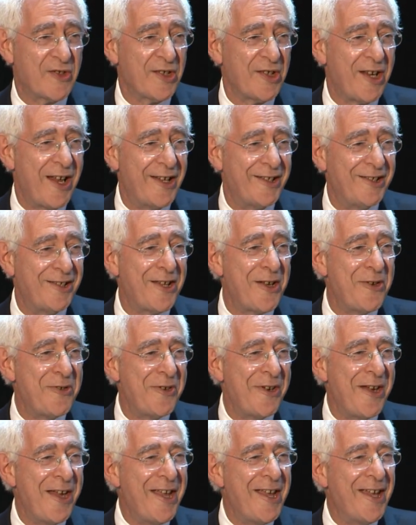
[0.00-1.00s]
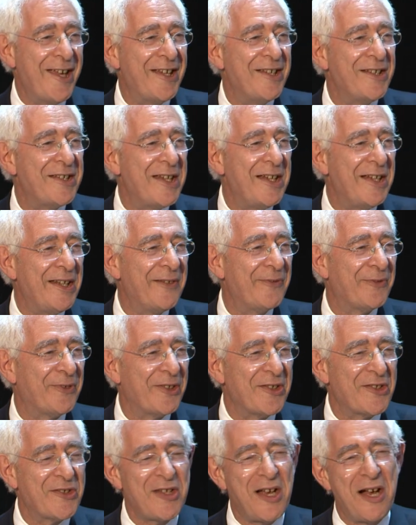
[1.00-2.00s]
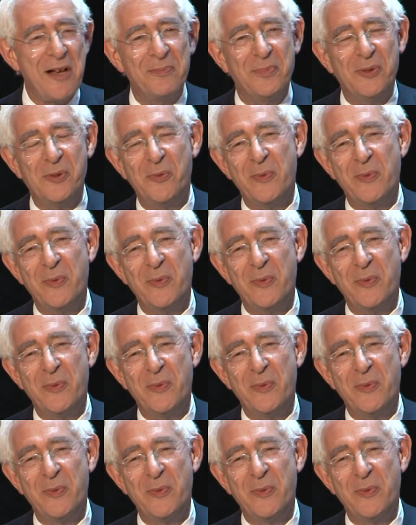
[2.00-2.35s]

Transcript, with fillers: And I know in dealing, for example,